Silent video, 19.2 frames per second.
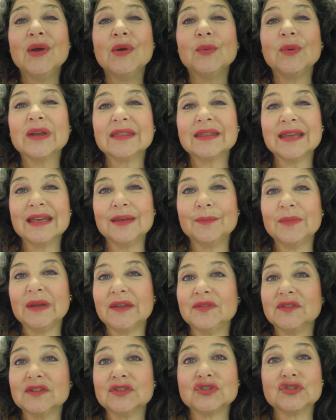with him
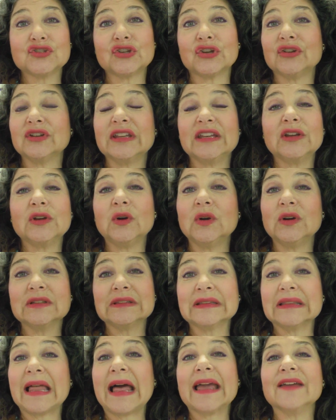in this journey
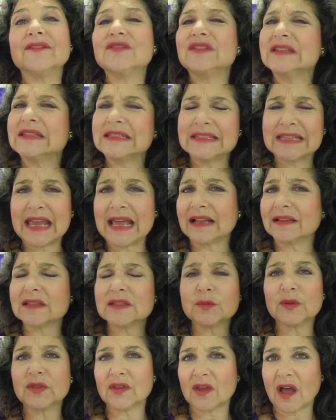called life, this
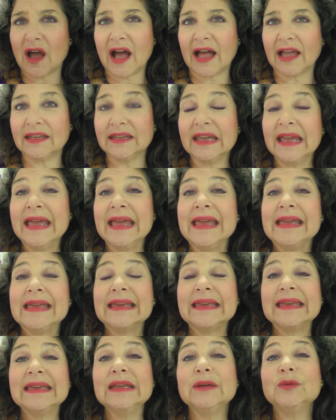dance with God.
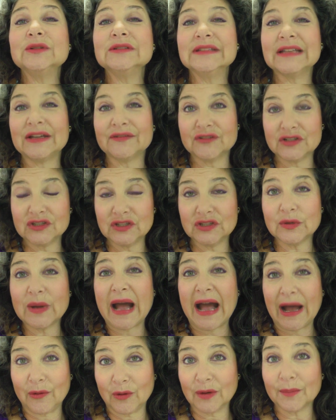He will never do
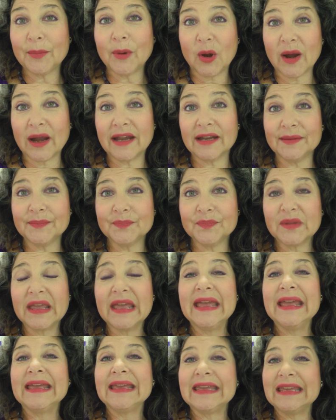our part.
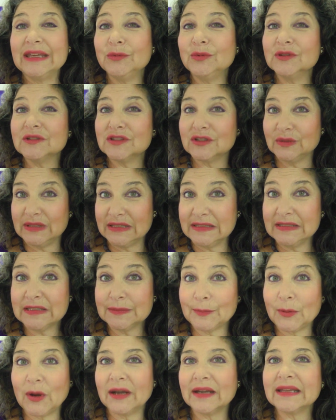He will do his
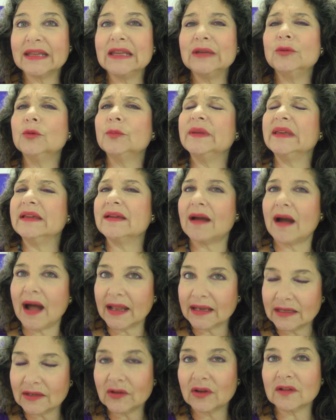part. He will be
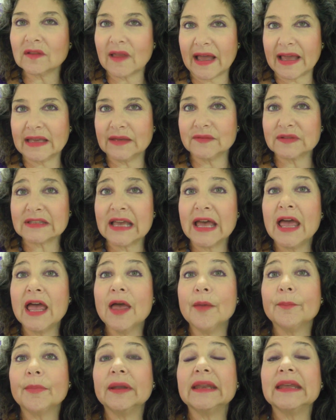God in our lives,
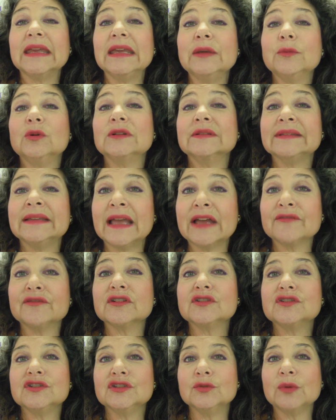but he will never
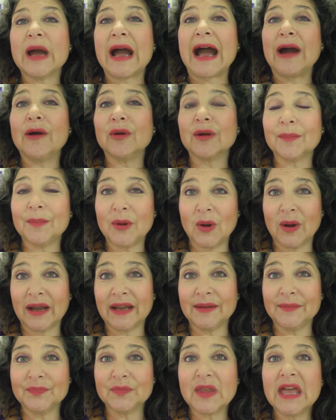do our
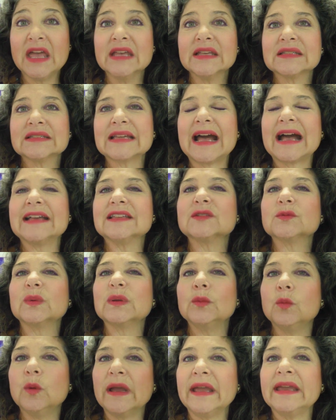part. So as
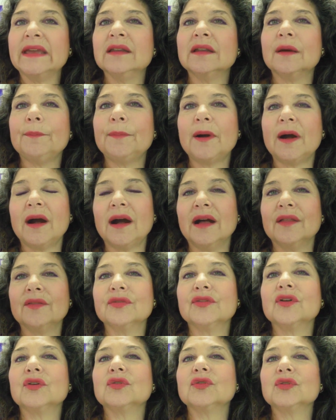we wait
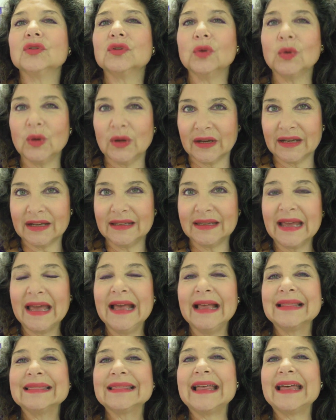upon the Lord,
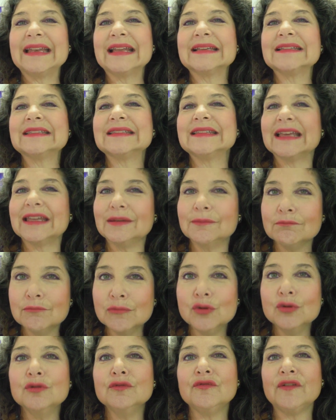let us then
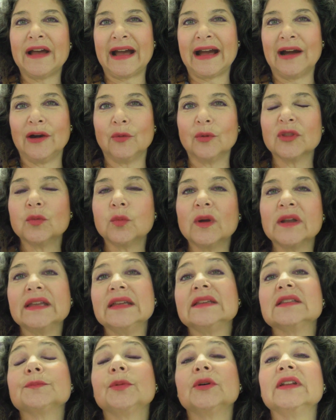move out with what
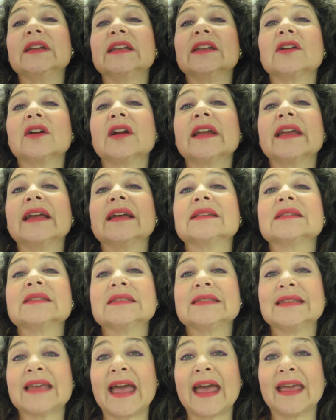he's put in our hand
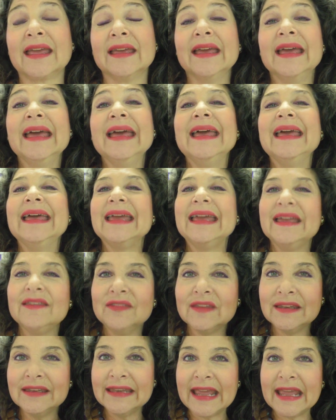today. In
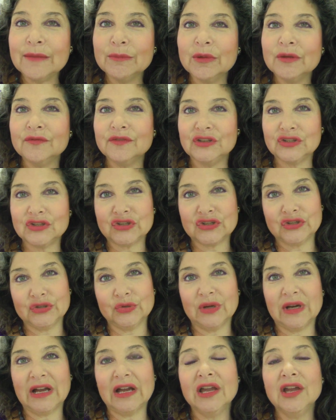the name of
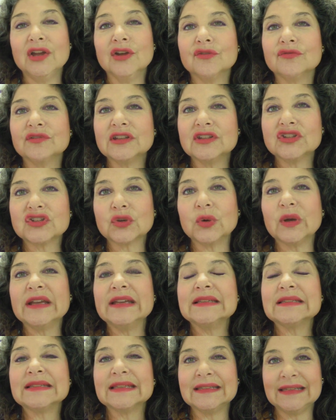Yeshua,
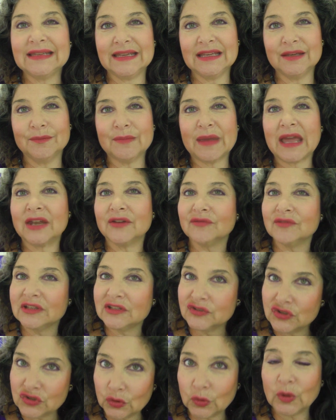rejoice in him and
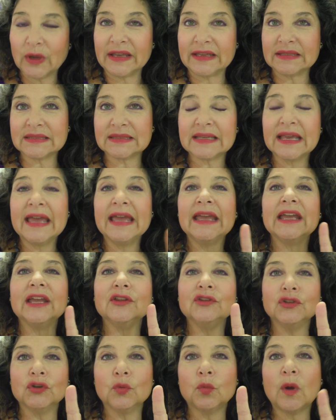rejoice
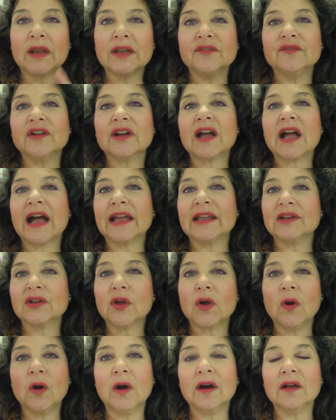in your one-of-a-kind
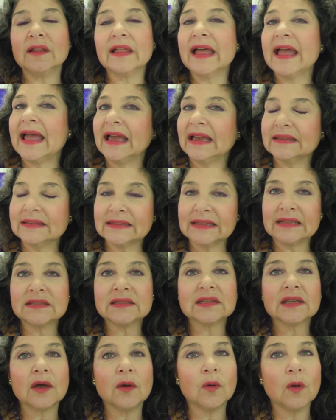call. And
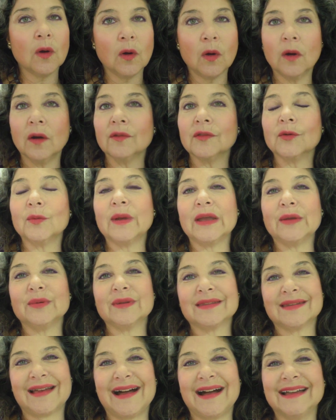let's go all the way
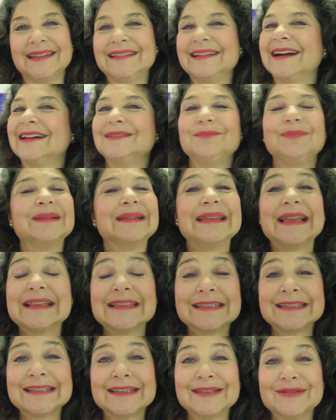with God. God
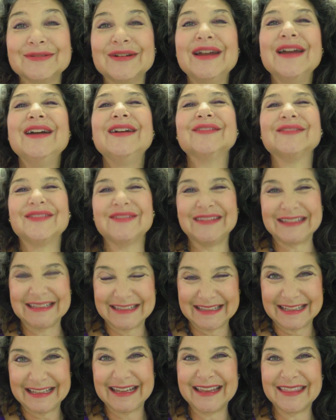bless you from the
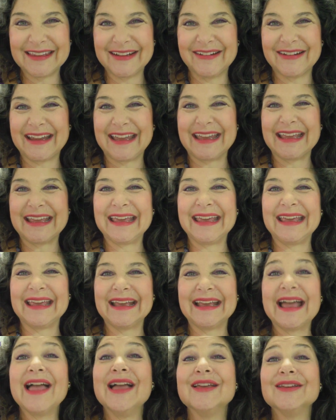city of the great
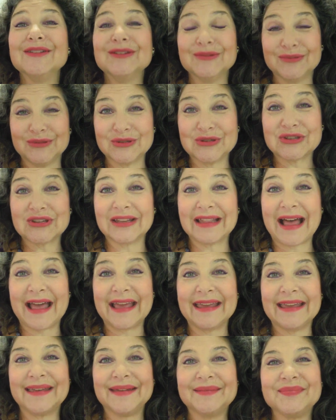King,
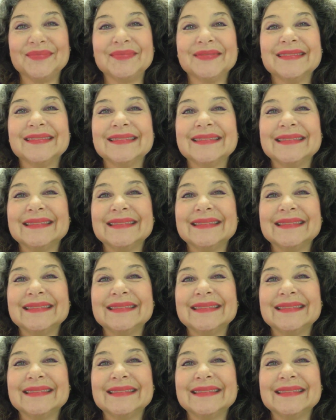Yerushalayim.